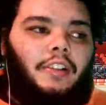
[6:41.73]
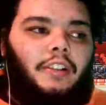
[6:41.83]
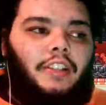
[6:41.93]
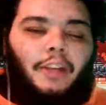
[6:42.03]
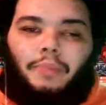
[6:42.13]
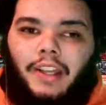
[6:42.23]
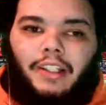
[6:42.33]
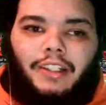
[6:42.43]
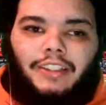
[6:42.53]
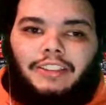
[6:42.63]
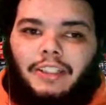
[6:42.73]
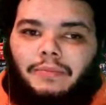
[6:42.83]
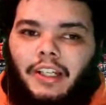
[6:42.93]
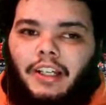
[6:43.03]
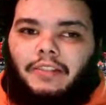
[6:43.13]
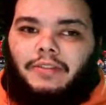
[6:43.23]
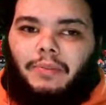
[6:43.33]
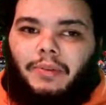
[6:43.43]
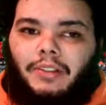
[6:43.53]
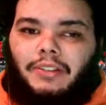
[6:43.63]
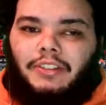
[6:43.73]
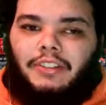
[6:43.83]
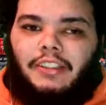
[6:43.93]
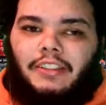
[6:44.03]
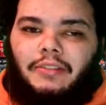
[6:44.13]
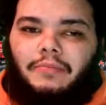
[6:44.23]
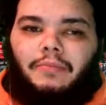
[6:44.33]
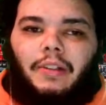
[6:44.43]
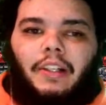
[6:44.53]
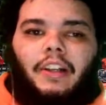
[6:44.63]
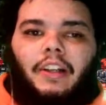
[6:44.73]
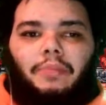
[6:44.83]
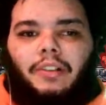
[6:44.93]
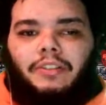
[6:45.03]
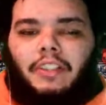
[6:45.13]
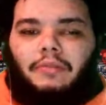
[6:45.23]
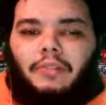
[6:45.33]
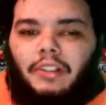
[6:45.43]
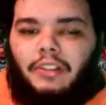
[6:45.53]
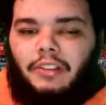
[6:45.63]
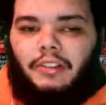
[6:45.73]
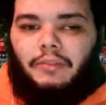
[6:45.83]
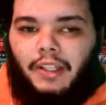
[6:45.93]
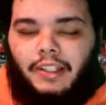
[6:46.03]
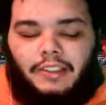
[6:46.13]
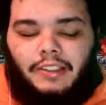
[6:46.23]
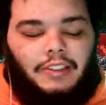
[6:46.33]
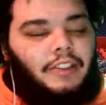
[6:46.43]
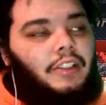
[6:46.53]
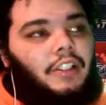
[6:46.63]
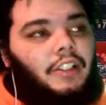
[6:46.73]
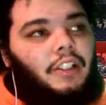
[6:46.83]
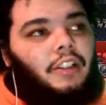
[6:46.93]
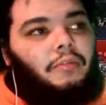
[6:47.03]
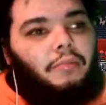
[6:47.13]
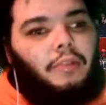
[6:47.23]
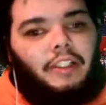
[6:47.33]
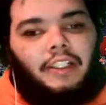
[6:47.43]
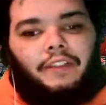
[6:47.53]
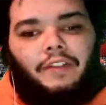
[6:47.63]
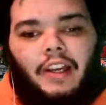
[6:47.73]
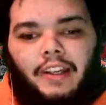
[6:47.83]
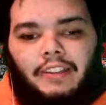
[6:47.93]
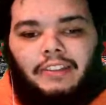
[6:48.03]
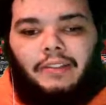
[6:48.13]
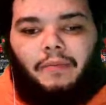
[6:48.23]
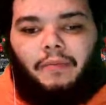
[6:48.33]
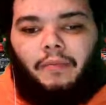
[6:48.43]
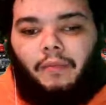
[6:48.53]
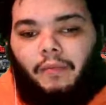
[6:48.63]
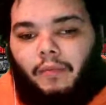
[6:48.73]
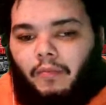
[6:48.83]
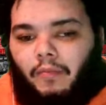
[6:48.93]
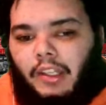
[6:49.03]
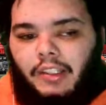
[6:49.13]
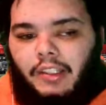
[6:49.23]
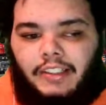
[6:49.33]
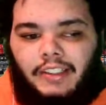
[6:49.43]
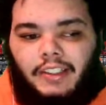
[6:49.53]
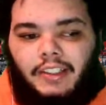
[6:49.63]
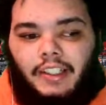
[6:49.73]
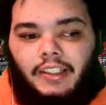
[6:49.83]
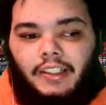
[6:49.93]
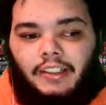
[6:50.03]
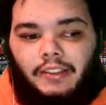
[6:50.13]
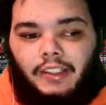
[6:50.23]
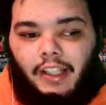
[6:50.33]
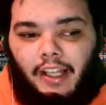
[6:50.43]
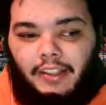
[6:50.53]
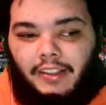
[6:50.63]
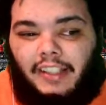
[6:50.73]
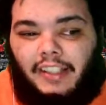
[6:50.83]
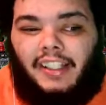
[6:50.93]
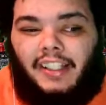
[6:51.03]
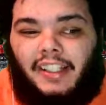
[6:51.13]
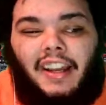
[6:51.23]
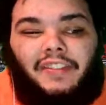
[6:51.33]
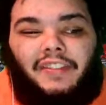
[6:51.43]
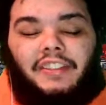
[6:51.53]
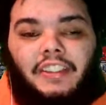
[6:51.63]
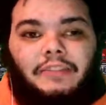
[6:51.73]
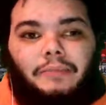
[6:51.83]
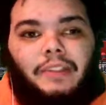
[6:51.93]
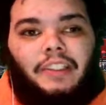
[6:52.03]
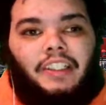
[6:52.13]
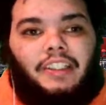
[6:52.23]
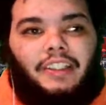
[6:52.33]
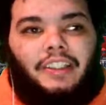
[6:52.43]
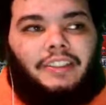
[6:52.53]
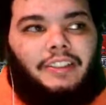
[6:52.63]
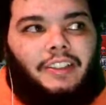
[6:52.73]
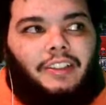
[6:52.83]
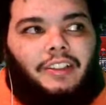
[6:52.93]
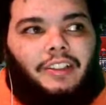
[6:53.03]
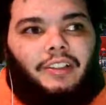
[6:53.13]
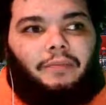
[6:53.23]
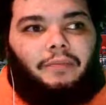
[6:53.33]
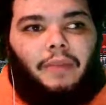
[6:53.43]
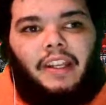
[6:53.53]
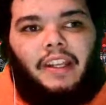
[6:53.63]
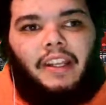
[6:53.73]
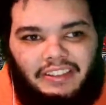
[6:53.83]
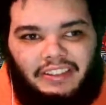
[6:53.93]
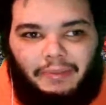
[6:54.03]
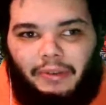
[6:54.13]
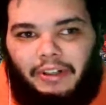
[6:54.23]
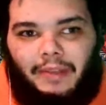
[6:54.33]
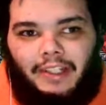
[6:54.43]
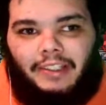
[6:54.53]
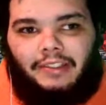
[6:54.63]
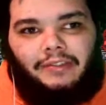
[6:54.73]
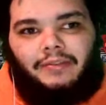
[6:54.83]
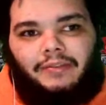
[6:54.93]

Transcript: They play good in some times of the parts of the season, but other parts they weren't playing good. But if you ask me, that's a high for this season because beating a historic program like Duke,